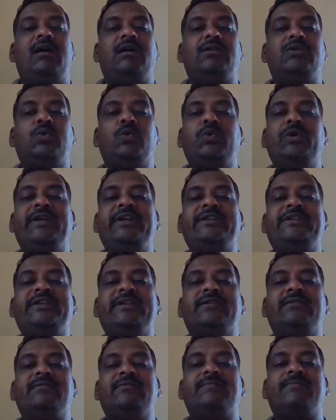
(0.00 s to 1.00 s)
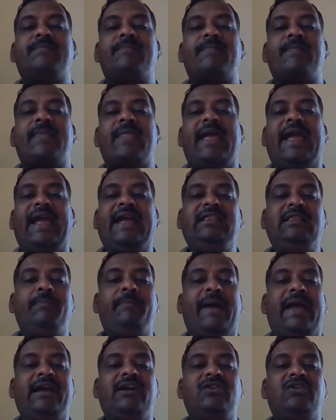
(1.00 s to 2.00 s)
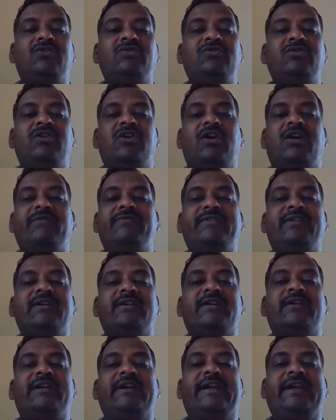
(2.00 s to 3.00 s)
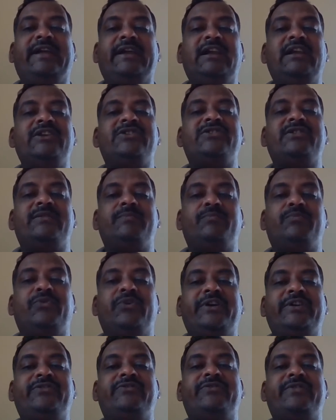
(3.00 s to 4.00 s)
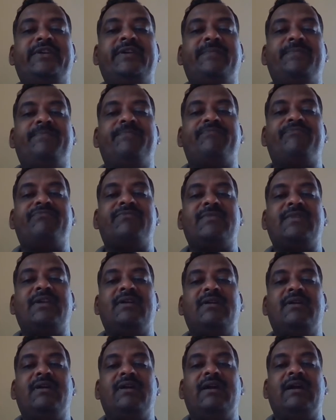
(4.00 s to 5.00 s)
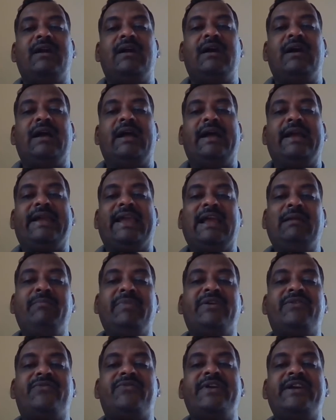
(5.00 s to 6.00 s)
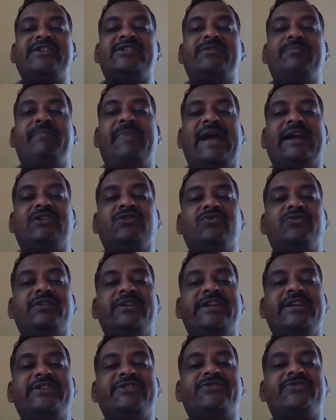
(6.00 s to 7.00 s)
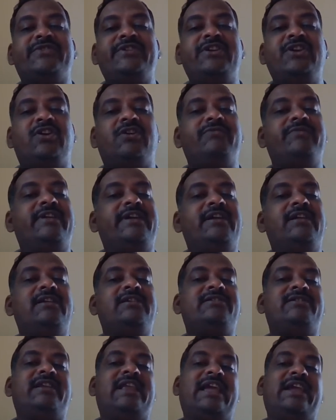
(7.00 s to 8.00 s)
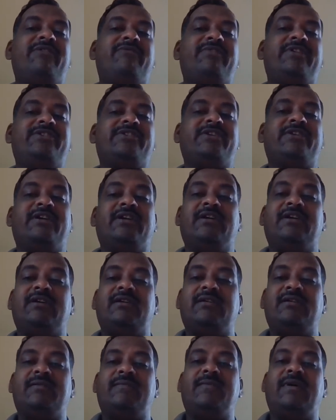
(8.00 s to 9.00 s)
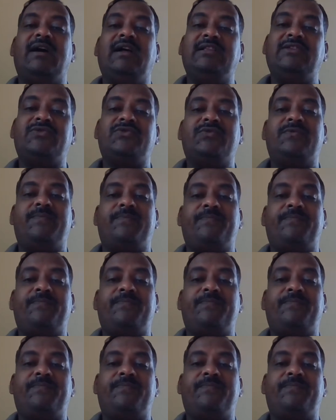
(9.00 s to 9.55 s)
The origin and the background of the English poetry can be traced back to the history of the English language. Also,